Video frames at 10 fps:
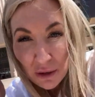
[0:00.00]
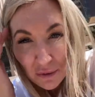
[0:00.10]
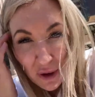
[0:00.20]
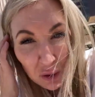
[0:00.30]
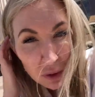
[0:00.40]

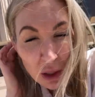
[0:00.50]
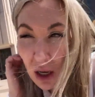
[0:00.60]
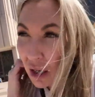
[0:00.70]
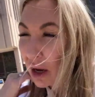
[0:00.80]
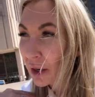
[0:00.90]
follow
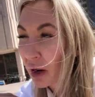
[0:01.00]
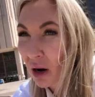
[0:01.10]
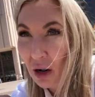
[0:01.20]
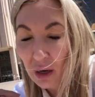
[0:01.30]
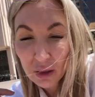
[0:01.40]
along on
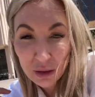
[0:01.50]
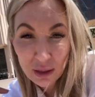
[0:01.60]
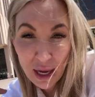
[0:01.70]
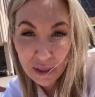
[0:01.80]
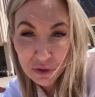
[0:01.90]
our
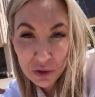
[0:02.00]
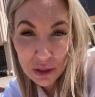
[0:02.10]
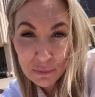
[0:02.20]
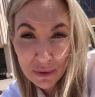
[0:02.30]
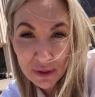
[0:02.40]
live
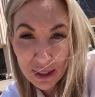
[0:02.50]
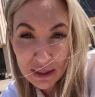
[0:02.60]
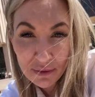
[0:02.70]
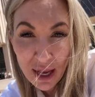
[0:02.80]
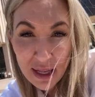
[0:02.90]
stream of today's
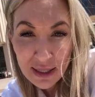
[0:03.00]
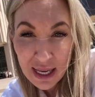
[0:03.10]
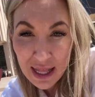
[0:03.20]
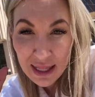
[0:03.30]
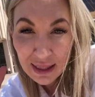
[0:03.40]
events,
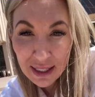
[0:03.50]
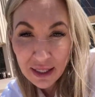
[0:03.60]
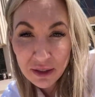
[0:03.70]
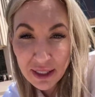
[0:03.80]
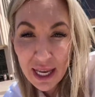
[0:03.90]
and then
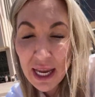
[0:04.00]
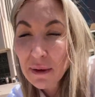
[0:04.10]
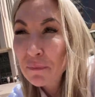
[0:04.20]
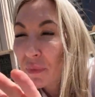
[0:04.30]
later today,